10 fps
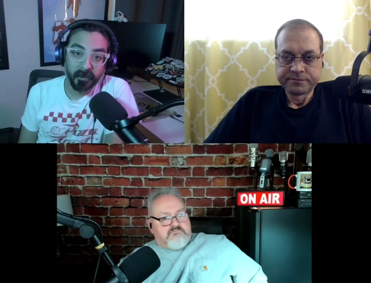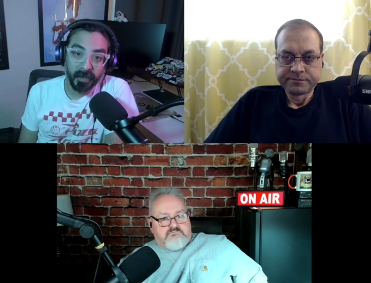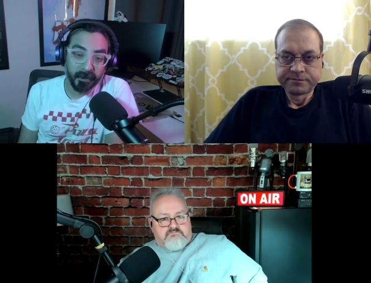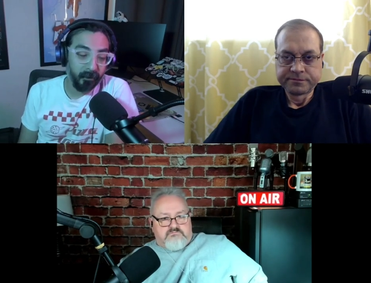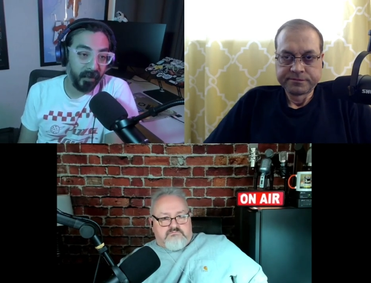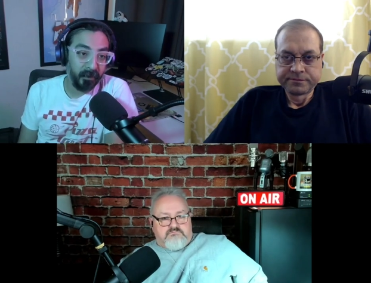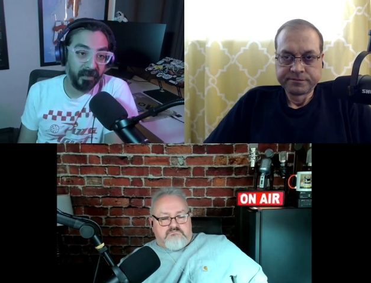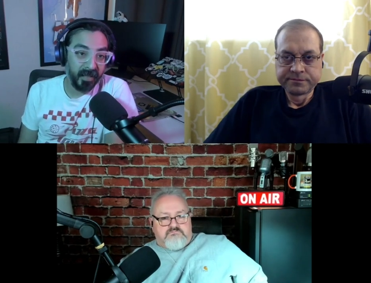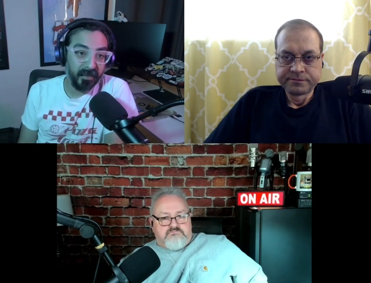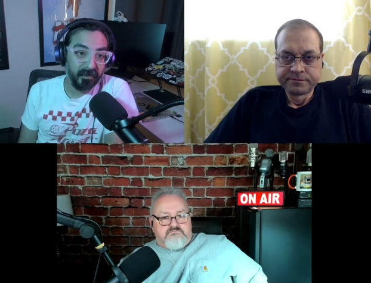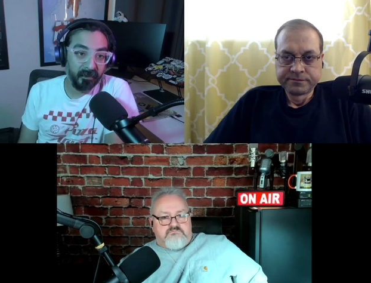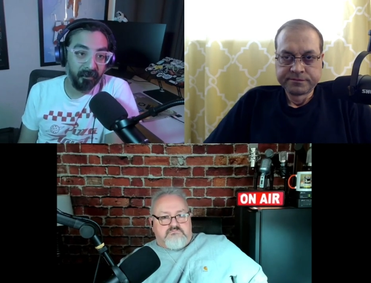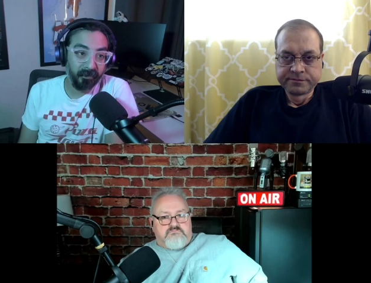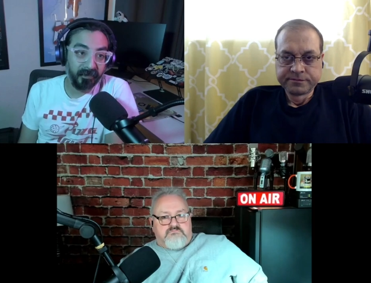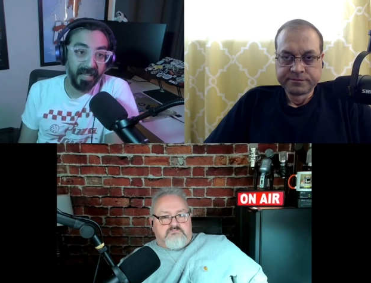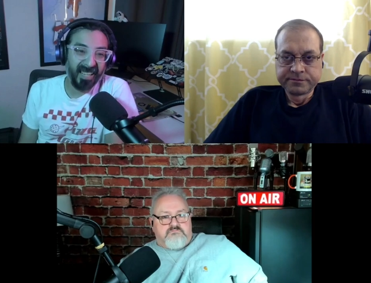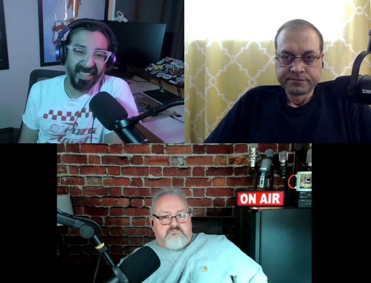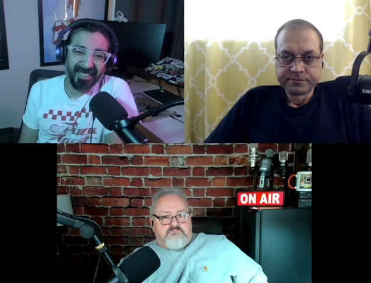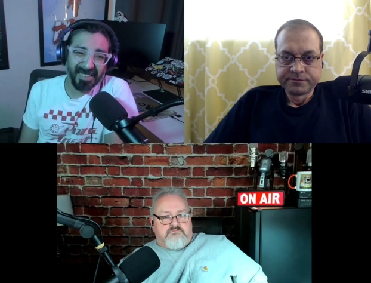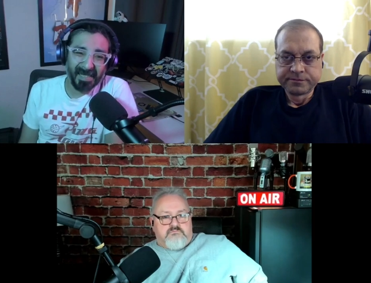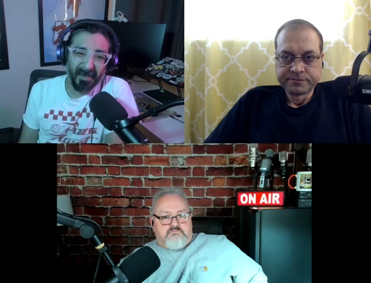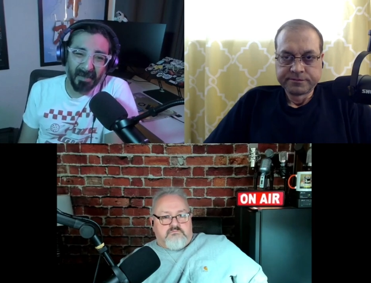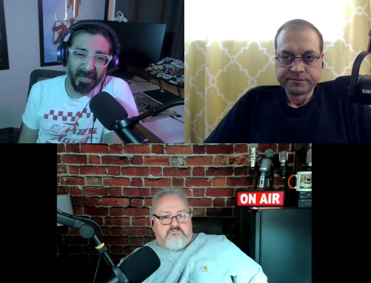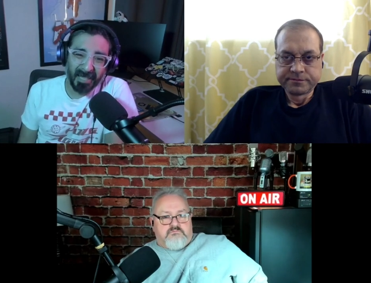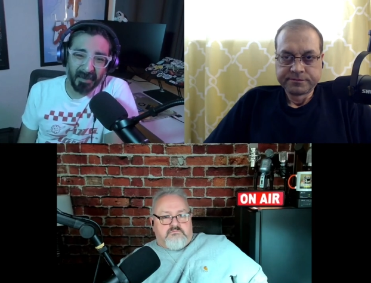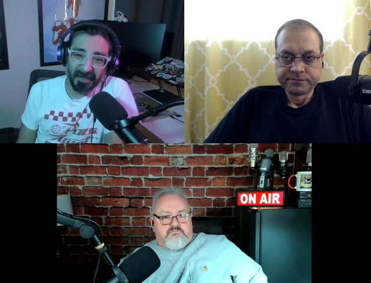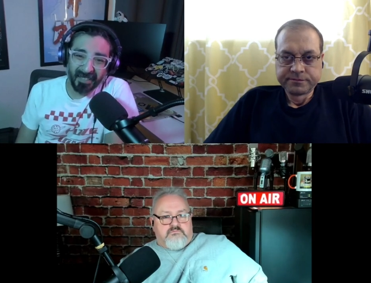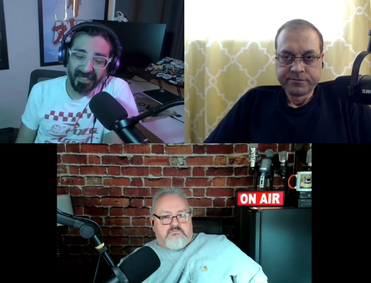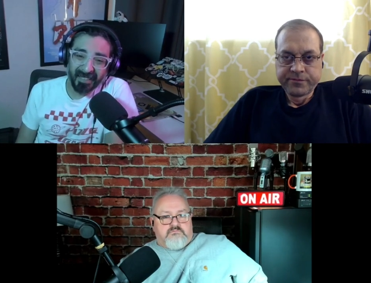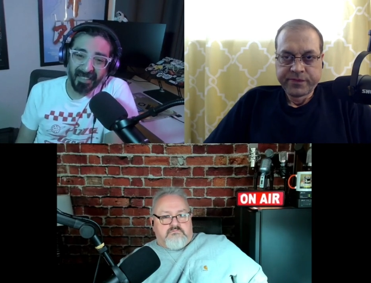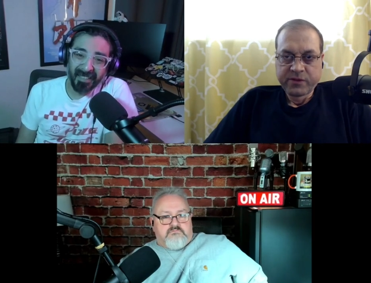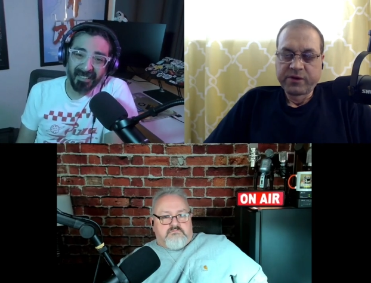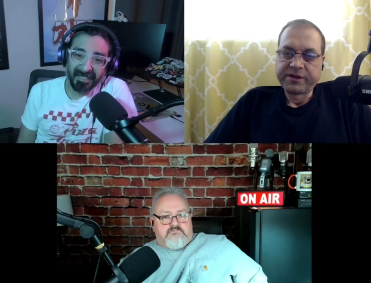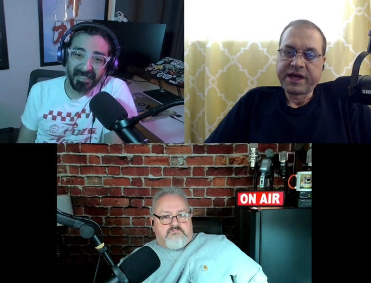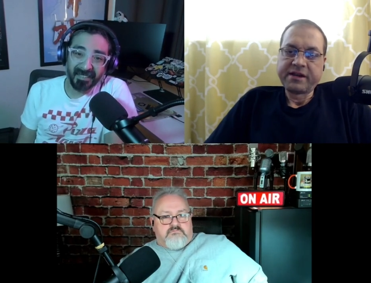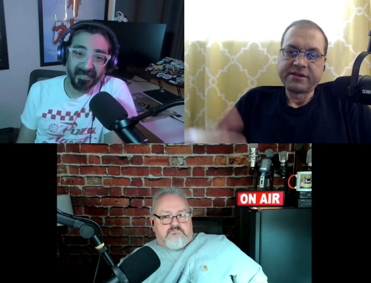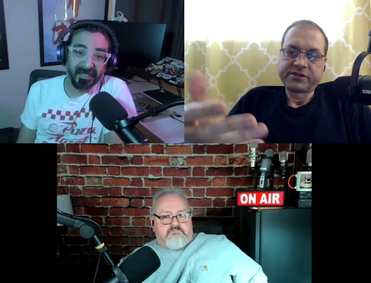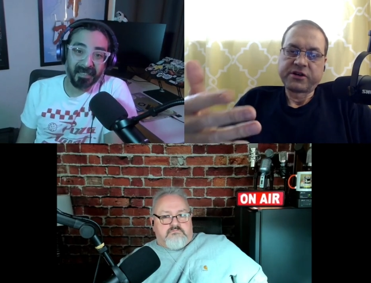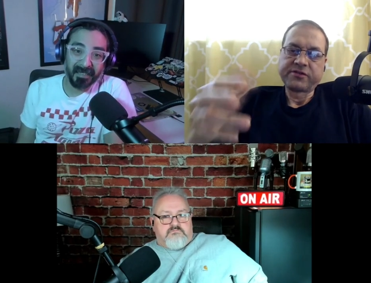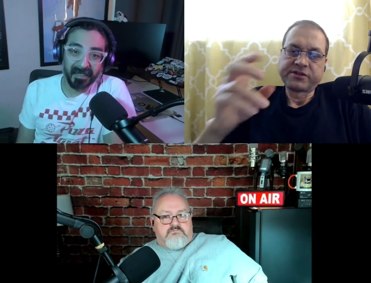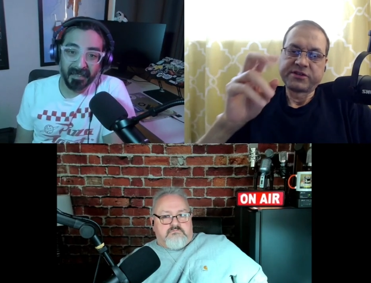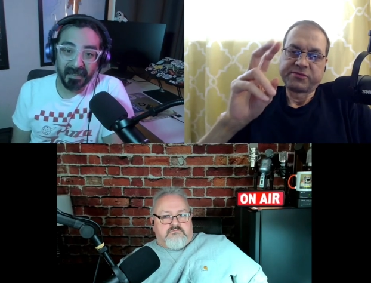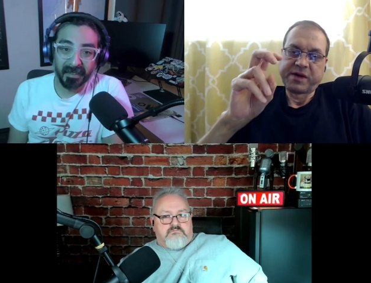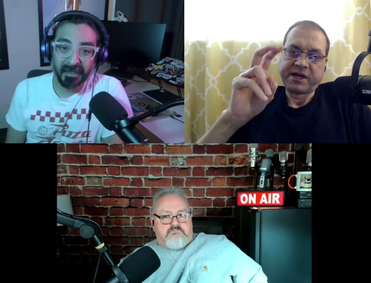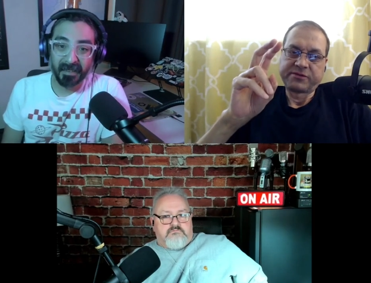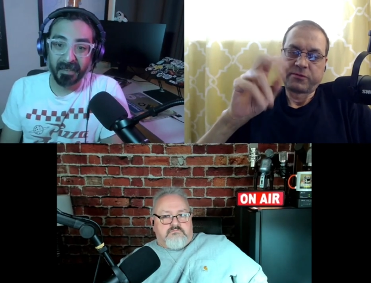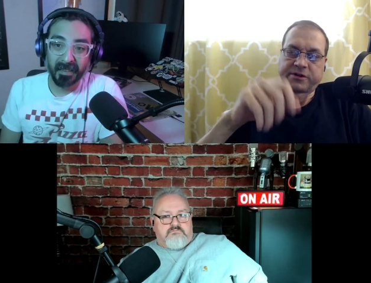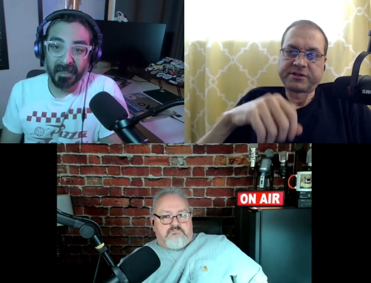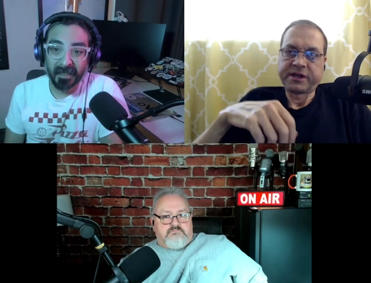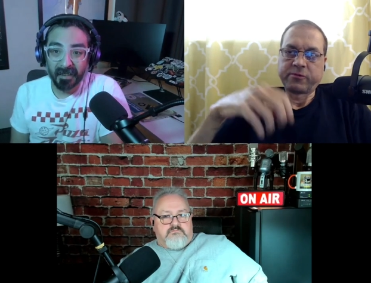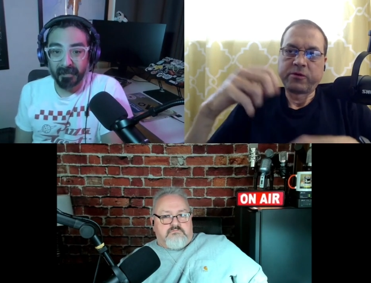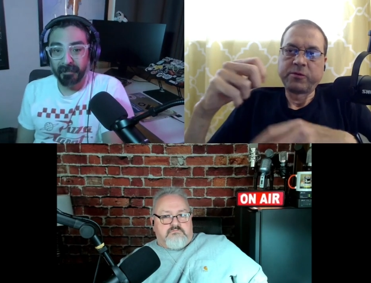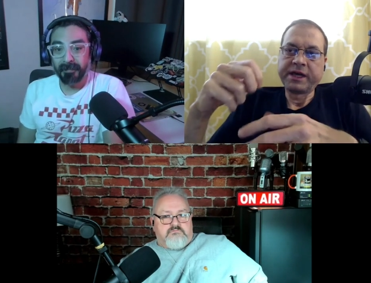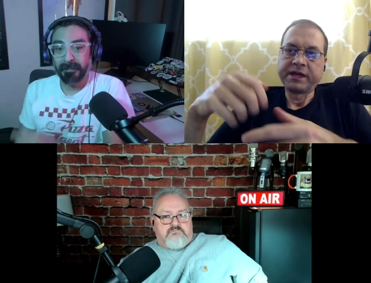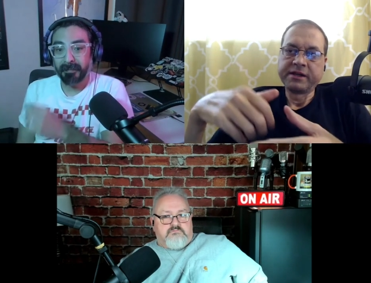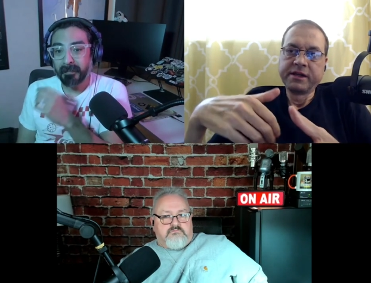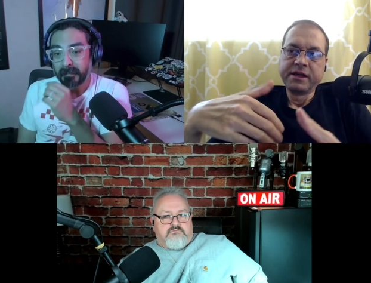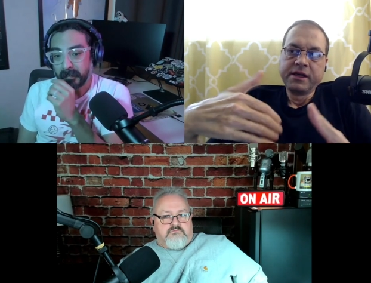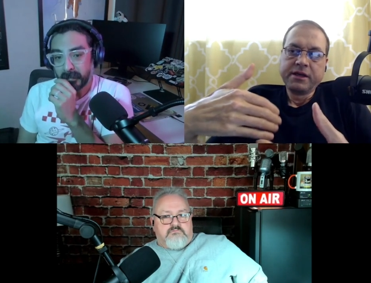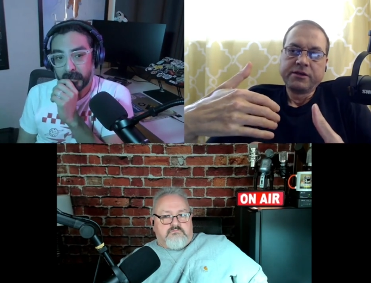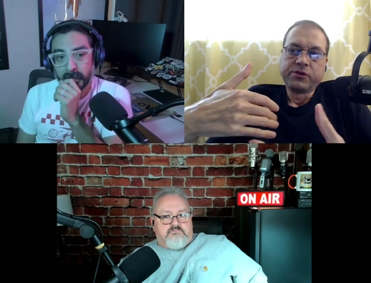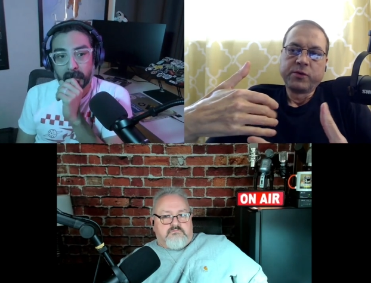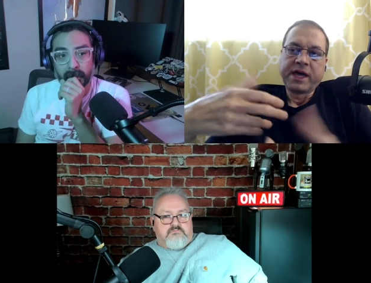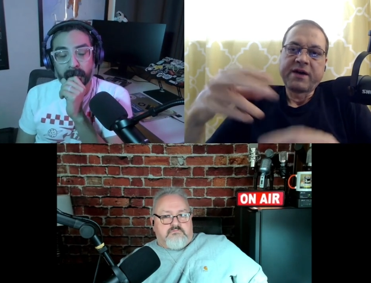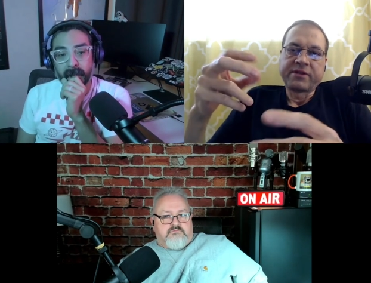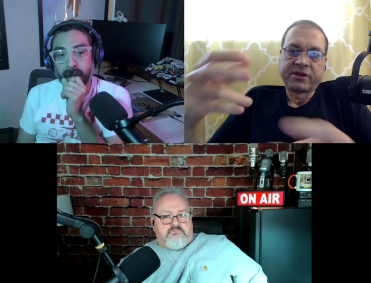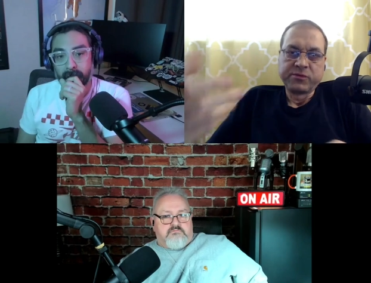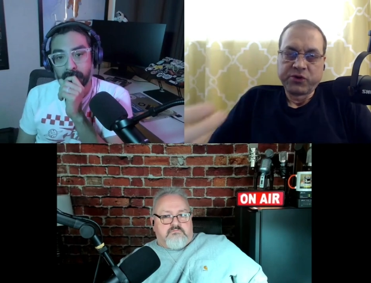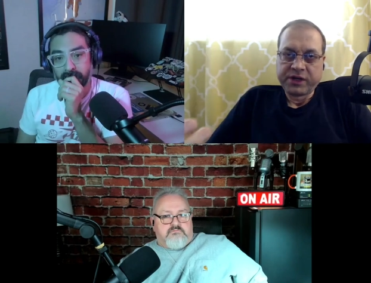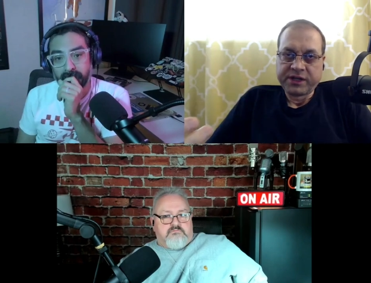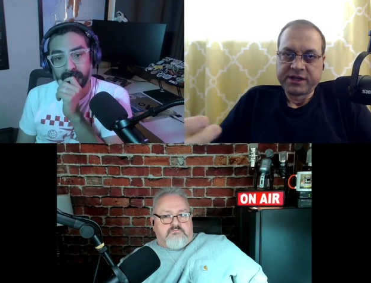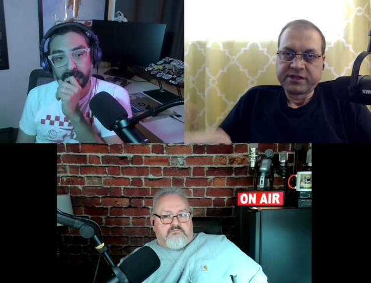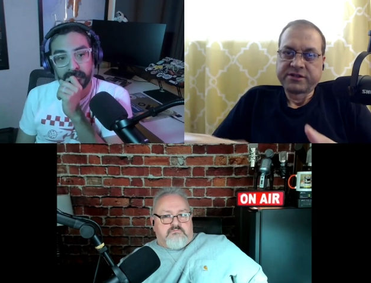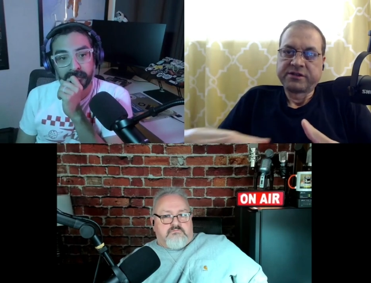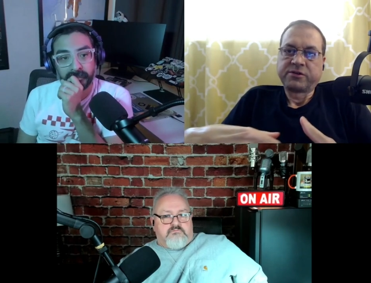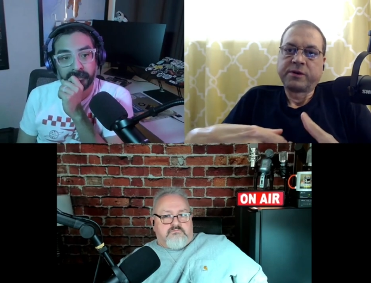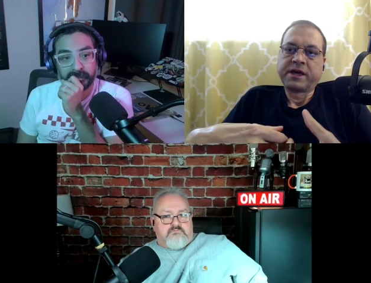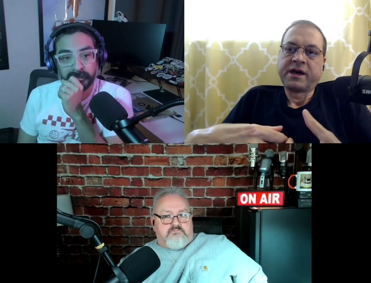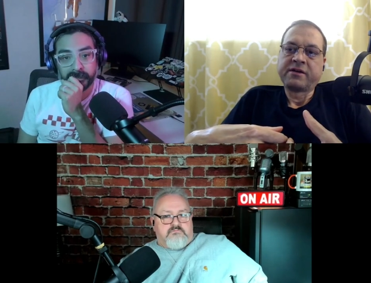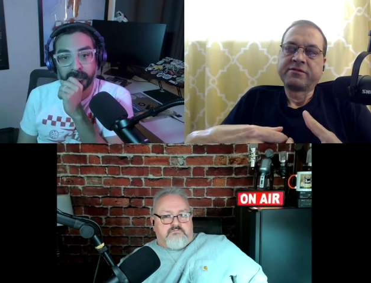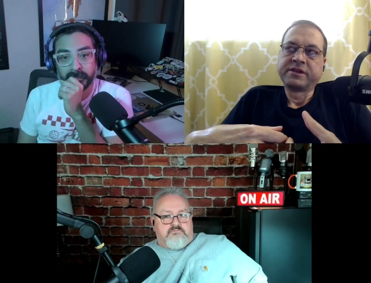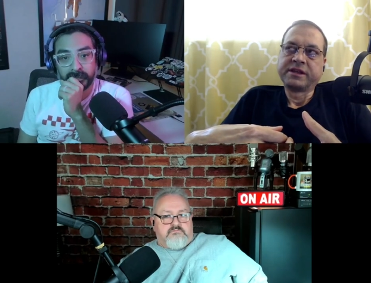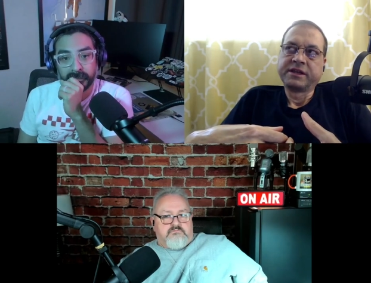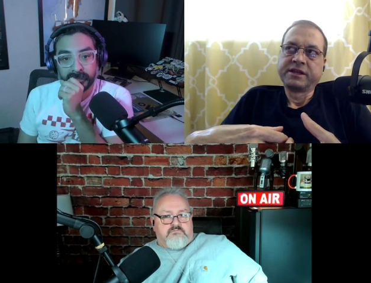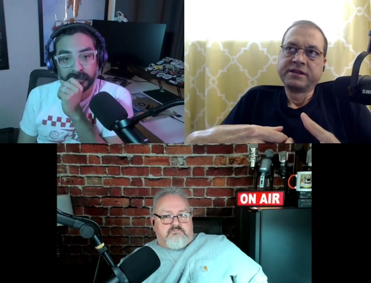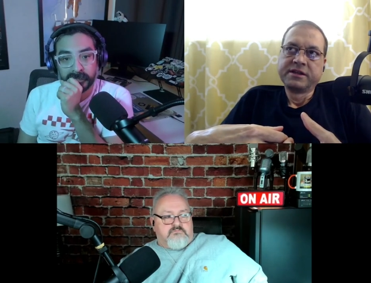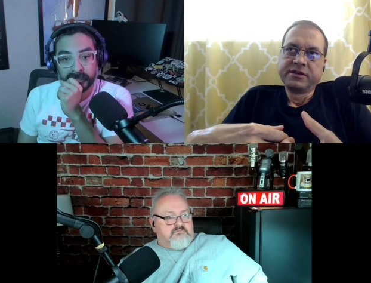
Speaker 1: right? I mean, they I think it's the only way to do it.
Speaker 2: Well, that and the services based, where it's like, well, we can, you, we have the community edition, or we have the,